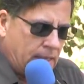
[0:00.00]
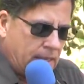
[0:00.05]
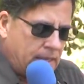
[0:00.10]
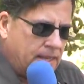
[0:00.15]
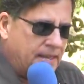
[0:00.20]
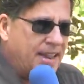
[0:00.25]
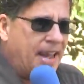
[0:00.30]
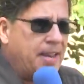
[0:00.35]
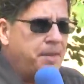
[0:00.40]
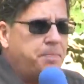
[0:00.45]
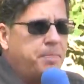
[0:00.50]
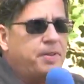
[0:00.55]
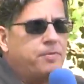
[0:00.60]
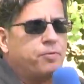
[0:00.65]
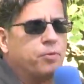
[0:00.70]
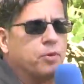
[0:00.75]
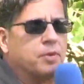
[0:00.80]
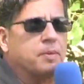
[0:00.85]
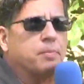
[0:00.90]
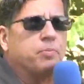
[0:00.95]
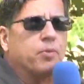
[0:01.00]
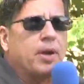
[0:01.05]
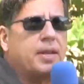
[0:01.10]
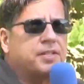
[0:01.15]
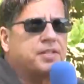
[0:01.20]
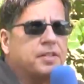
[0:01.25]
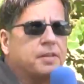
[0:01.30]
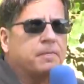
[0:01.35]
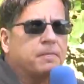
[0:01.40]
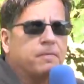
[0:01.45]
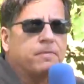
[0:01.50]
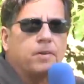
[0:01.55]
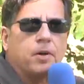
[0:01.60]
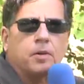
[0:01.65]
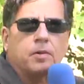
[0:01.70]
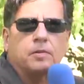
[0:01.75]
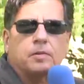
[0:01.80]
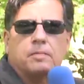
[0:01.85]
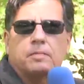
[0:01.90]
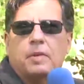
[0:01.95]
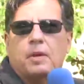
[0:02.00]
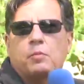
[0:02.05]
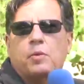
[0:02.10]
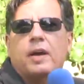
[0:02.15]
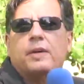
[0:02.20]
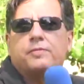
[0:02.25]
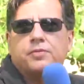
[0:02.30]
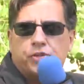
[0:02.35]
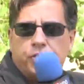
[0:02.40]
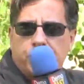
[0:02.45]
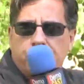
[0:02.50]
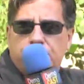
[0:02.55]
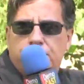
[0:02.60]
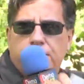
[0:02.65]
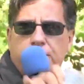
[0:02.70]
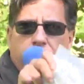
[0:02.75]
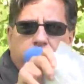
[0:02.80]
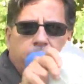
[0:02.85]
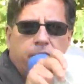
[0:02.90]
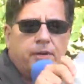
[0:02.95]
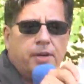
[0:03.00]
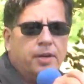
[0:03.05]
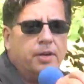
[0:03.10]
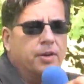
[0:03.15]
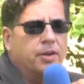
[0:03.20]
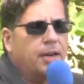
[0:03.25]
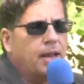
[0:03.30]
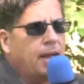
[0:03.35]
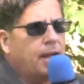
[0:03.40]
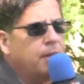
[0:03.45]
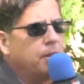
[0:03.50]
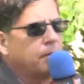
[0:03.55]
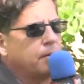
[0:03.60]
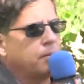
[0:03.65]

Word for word: night before the Brexit vote, my wife Gigi over here and I